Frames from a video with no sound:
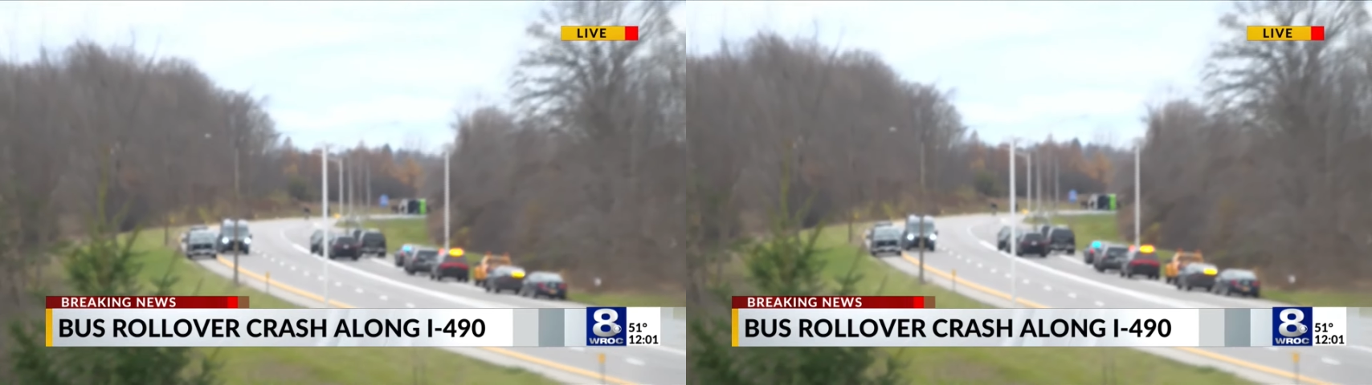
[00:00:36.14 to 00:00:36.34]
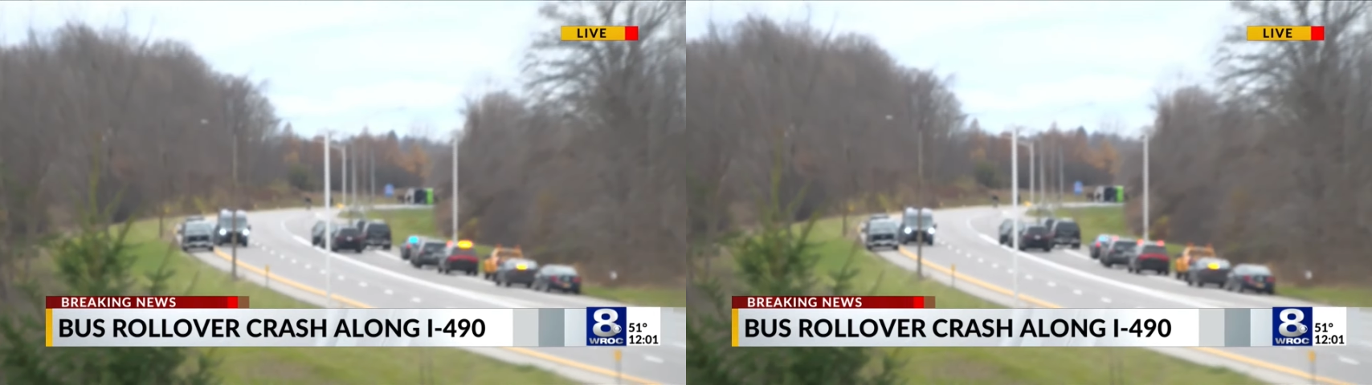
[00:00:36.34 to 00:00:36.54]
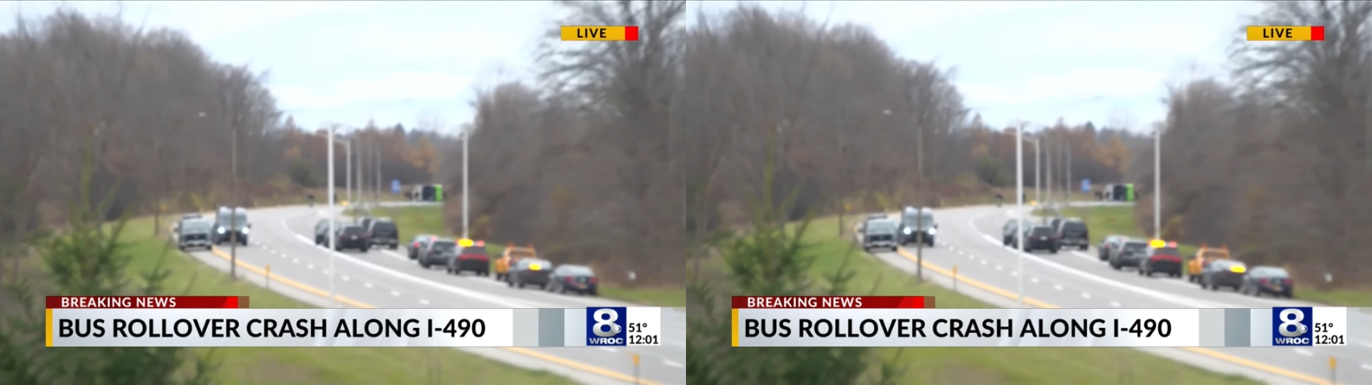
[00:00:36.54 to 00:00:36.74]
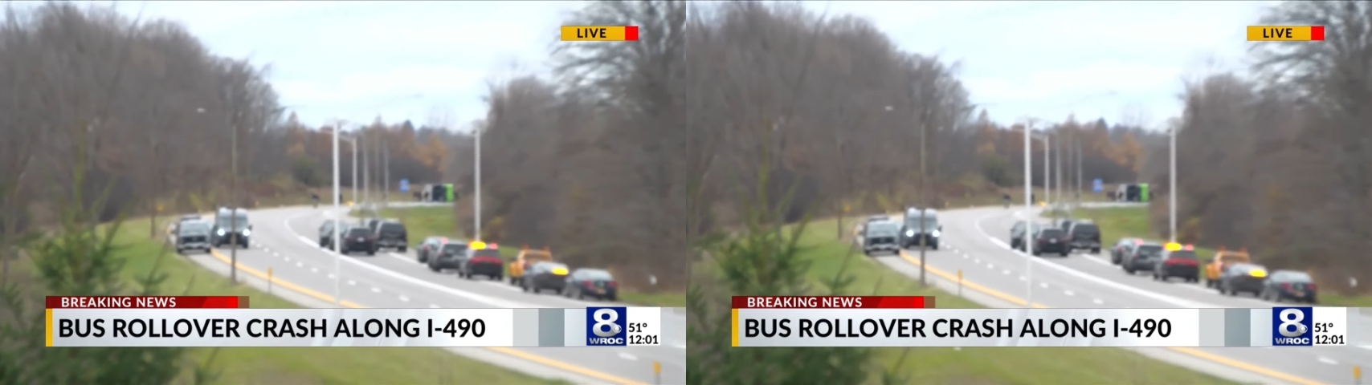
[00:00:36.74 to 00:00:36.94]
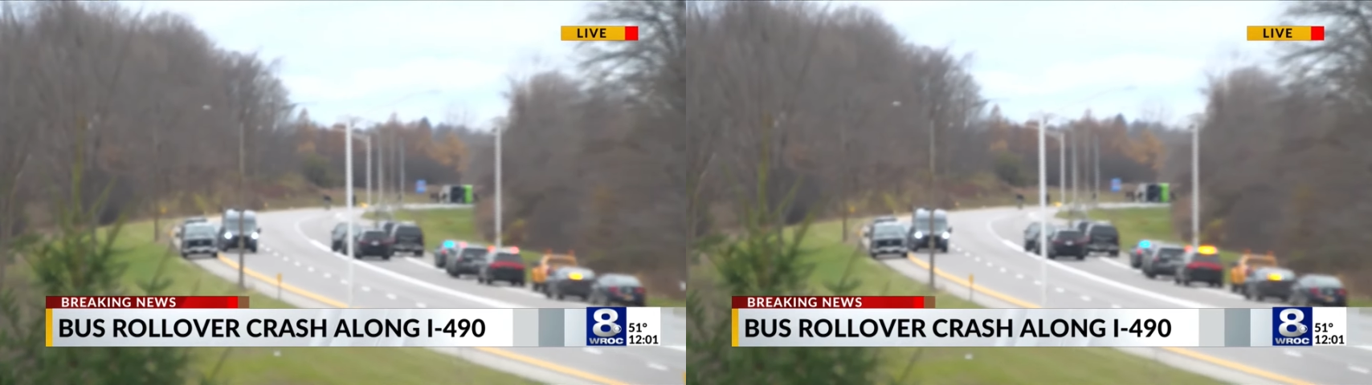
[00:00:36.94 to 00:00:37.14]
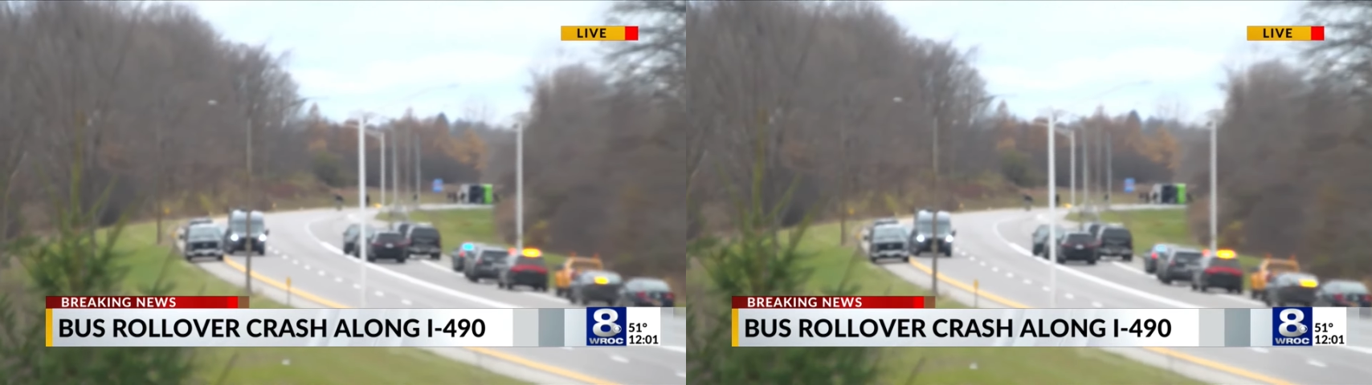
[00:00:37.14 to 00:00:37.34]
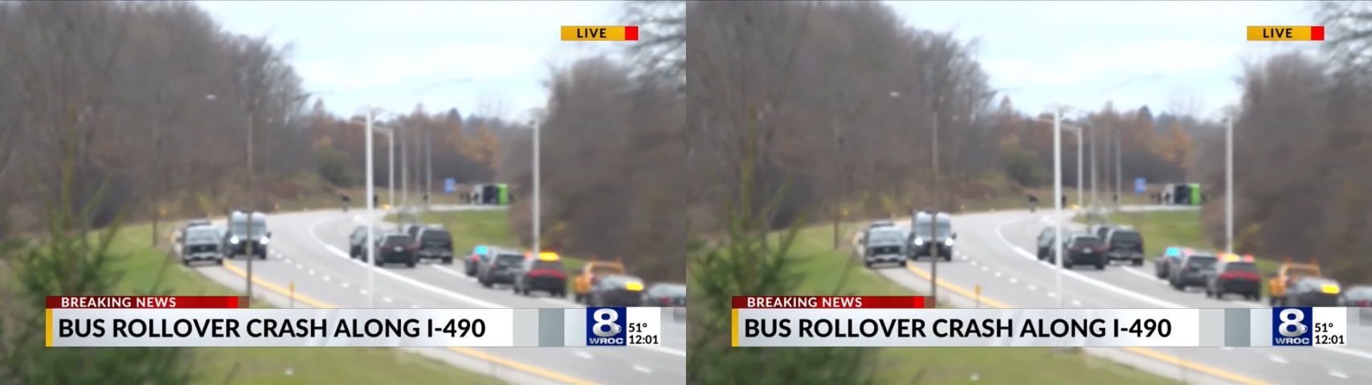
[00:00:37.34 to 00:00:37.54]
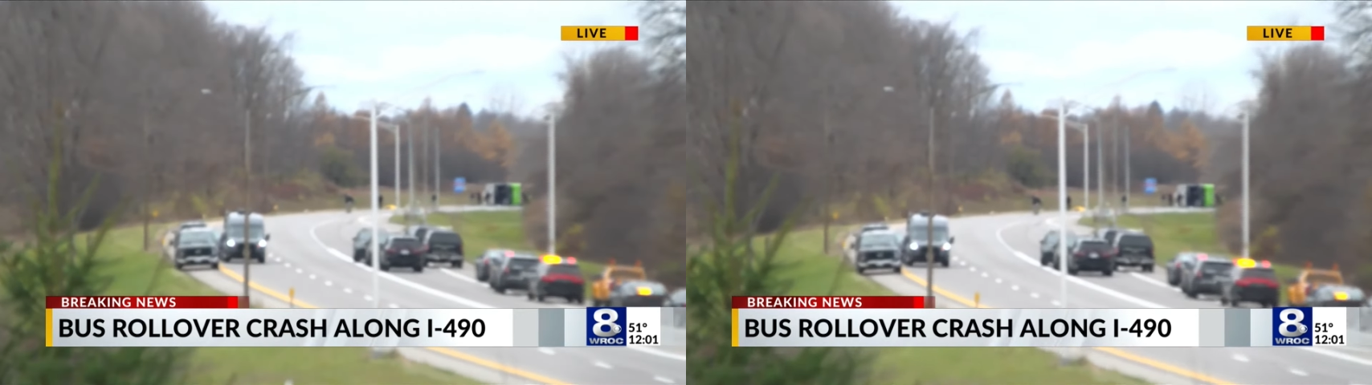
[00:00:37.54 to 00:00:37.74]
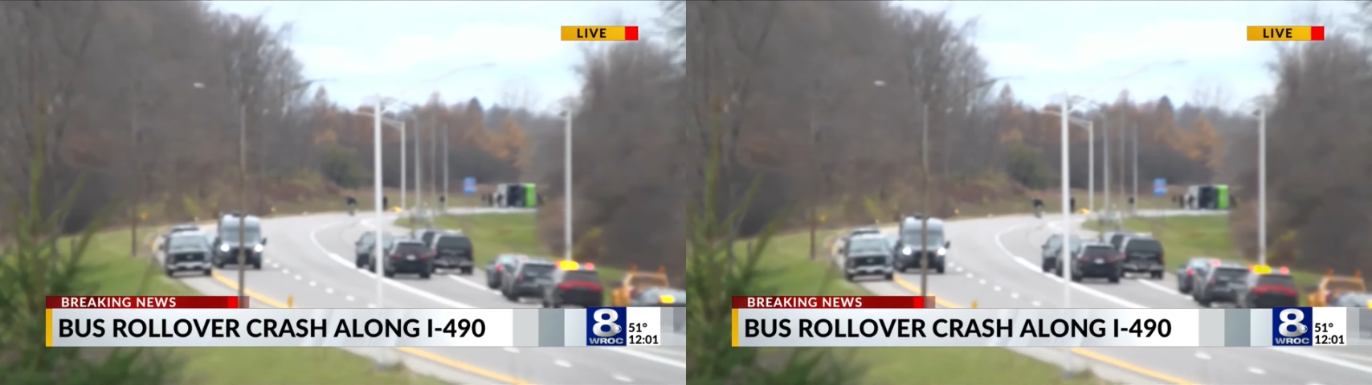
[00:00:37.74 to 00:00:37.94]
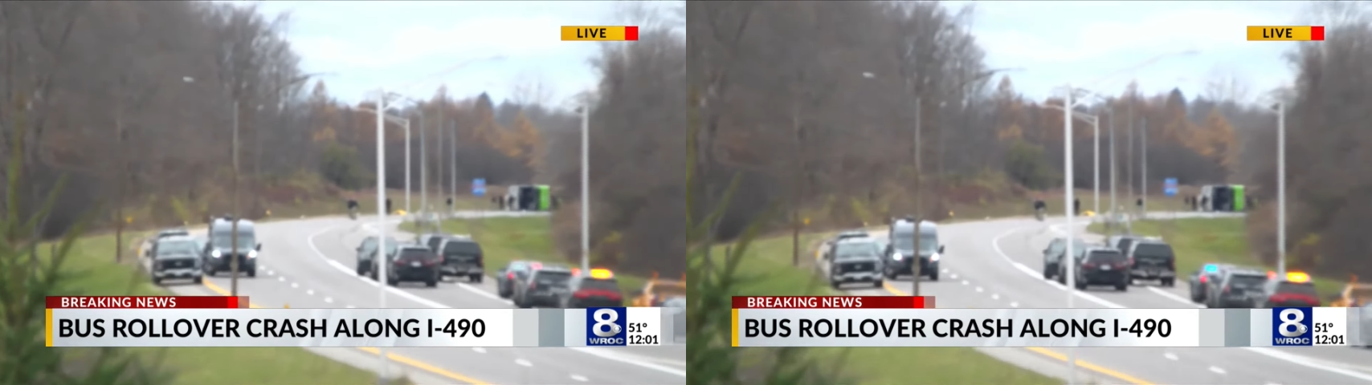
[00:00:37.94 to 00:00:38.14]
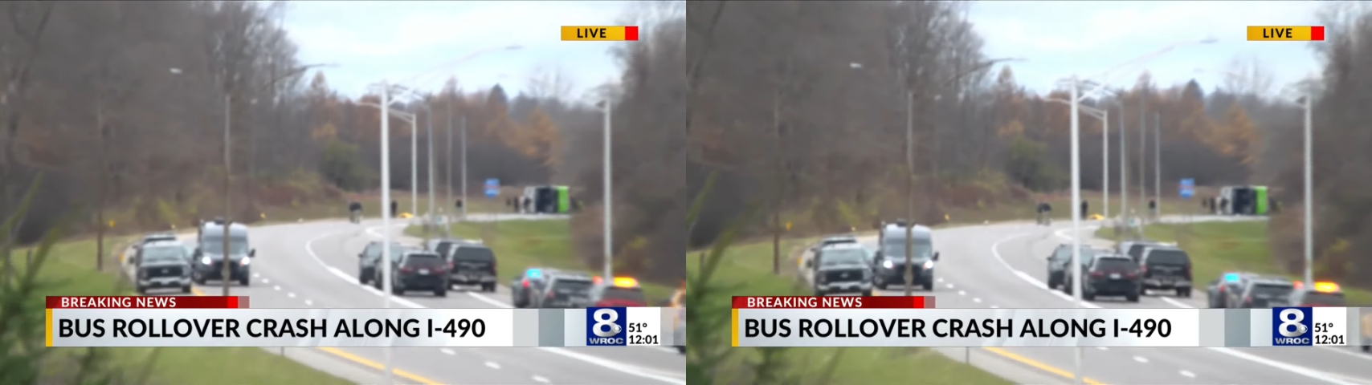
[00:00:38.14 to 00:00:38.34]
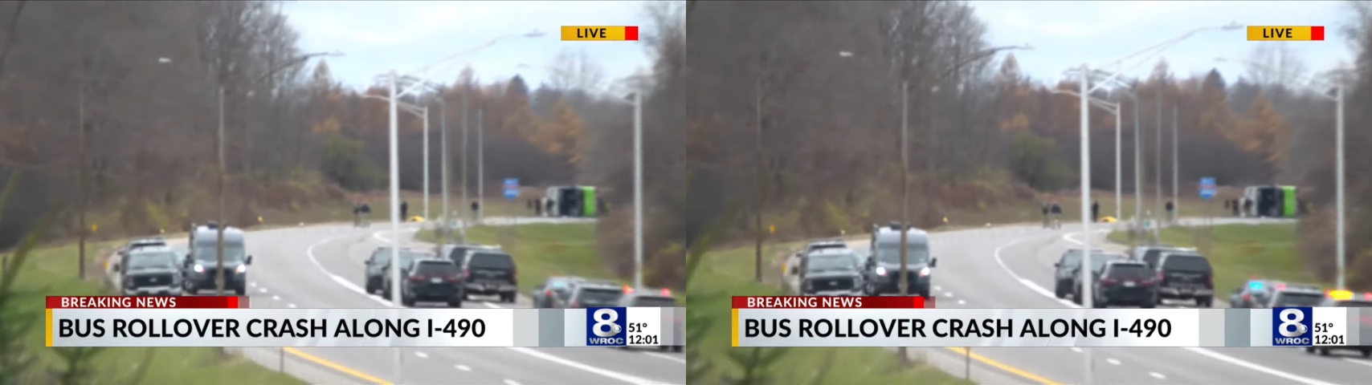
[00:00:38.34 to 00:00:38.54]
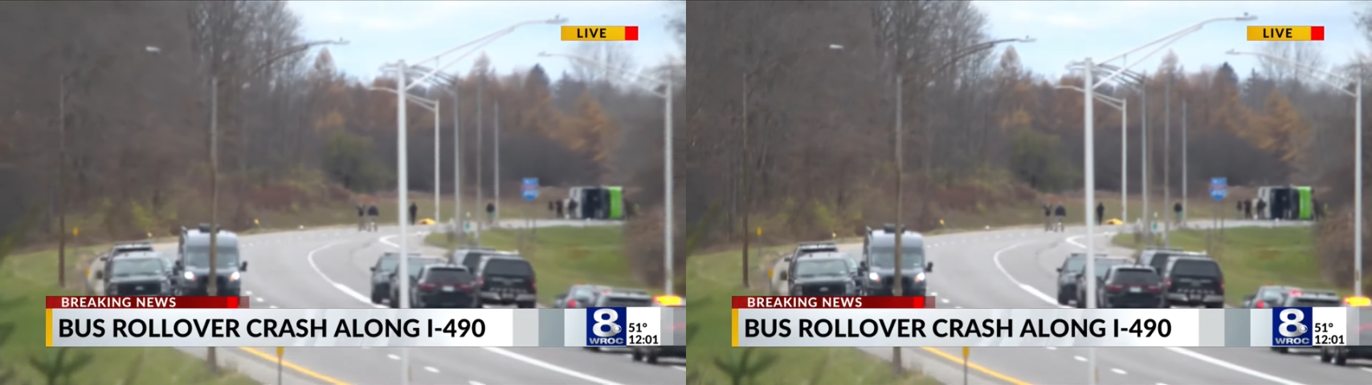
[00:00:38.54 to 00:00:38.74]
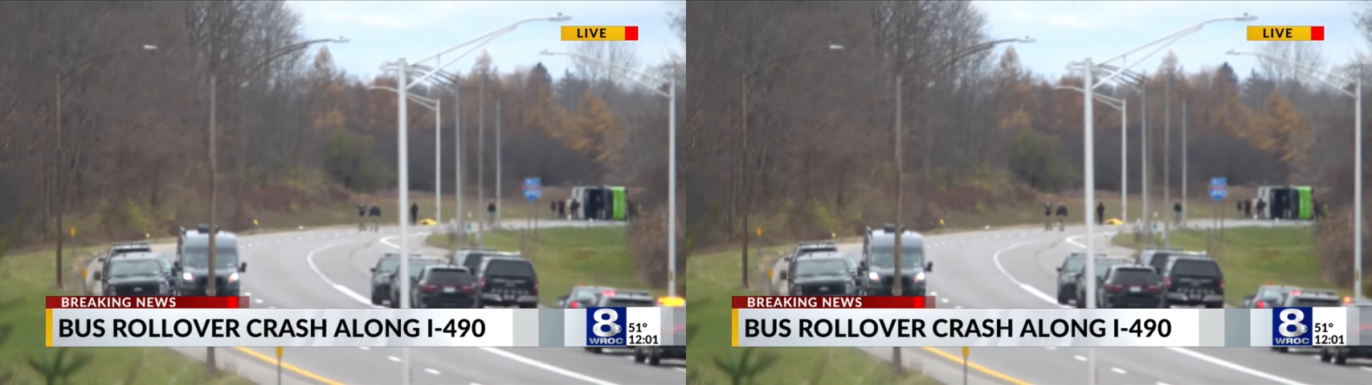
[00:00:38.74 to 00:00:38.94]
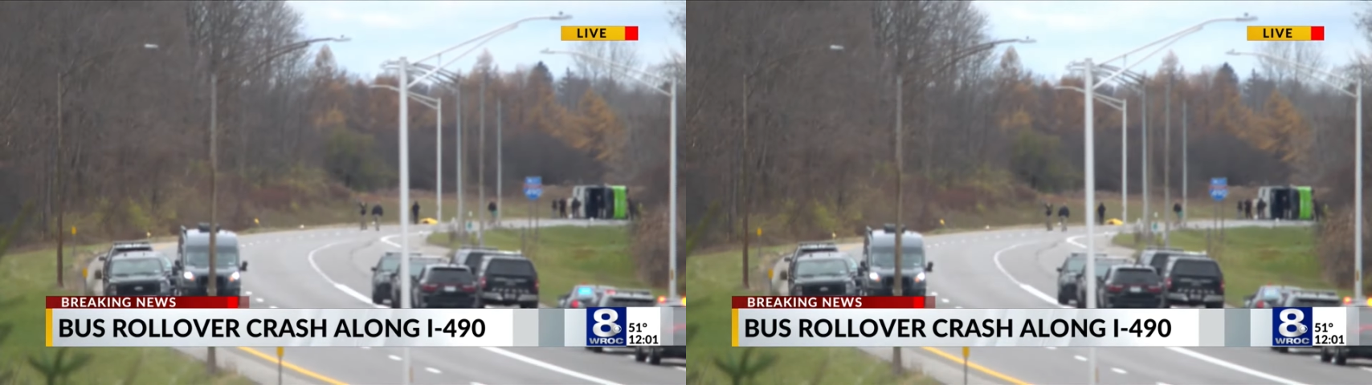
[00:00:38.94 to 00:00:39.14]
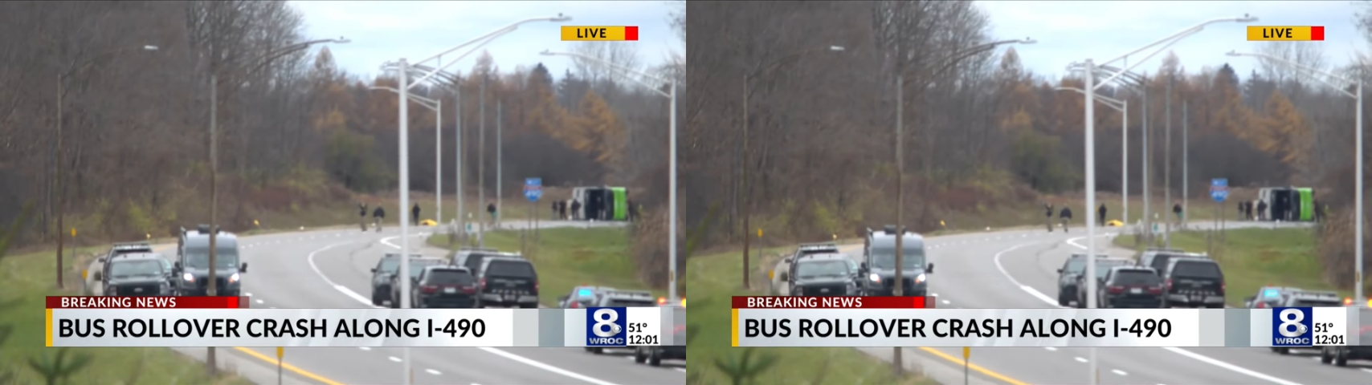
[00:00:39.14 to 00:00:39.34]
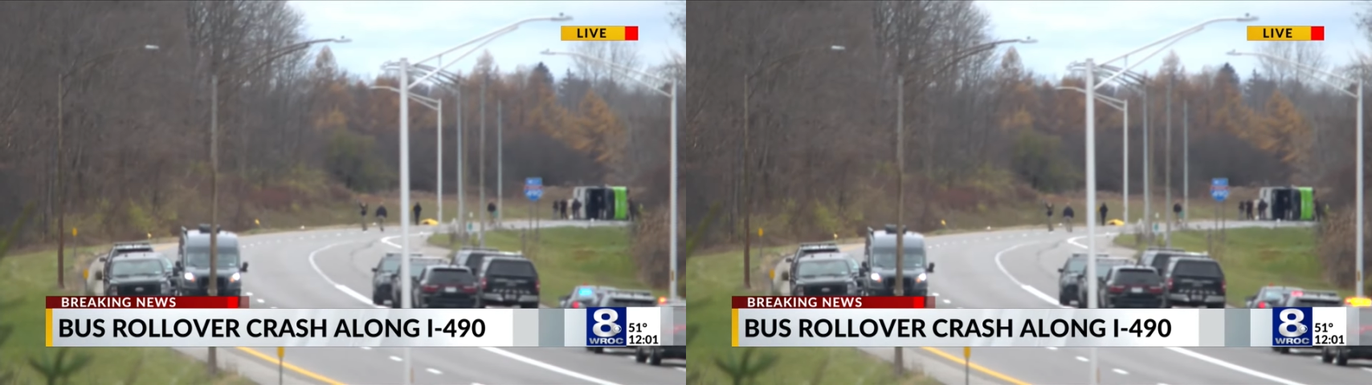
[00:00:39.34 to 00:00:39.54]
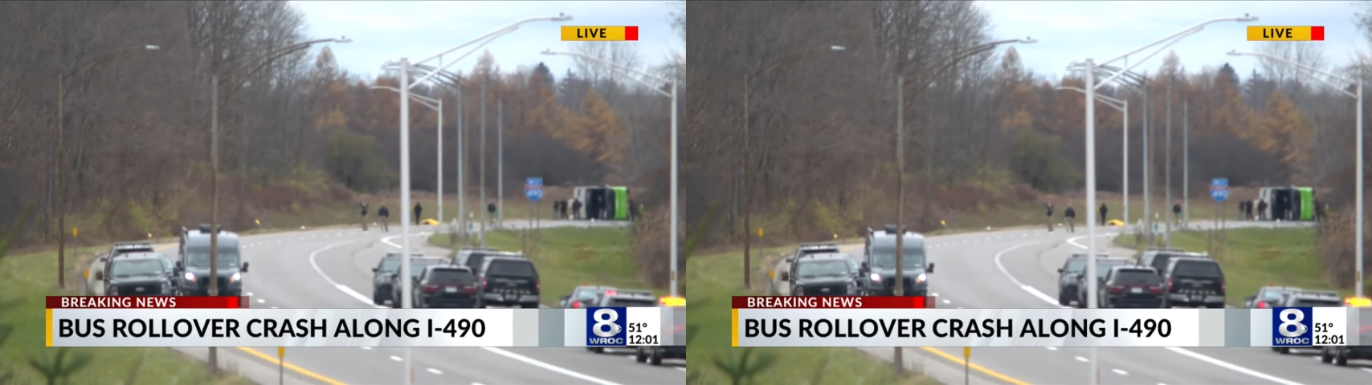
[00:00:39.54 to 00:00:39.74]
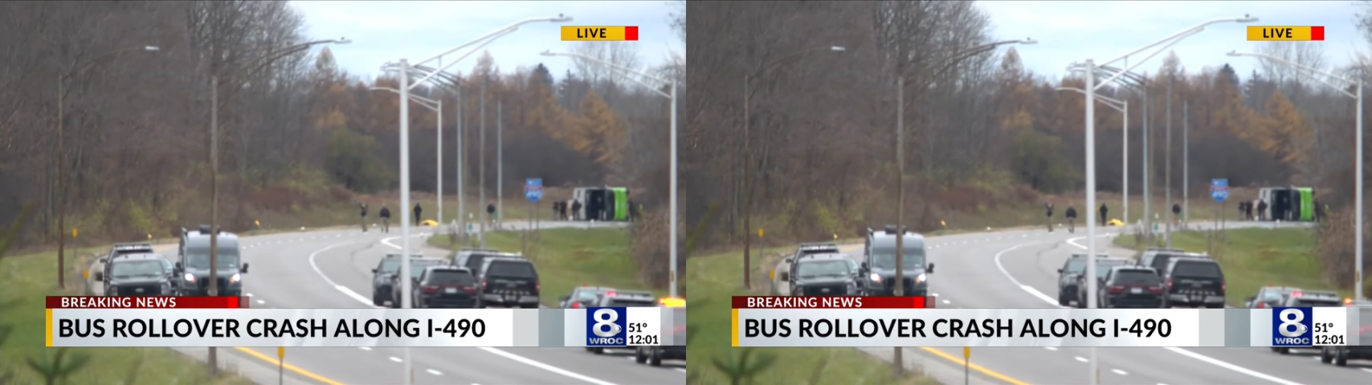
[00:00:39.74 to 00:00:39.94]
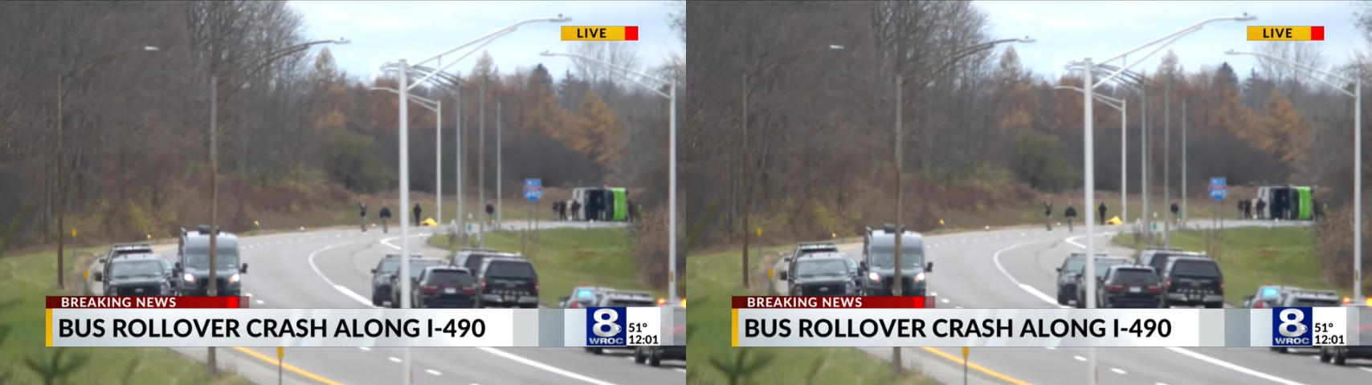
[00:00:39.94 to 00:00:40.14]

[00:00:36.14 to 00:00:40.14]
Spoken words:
No face is visible, so there are no lips to read.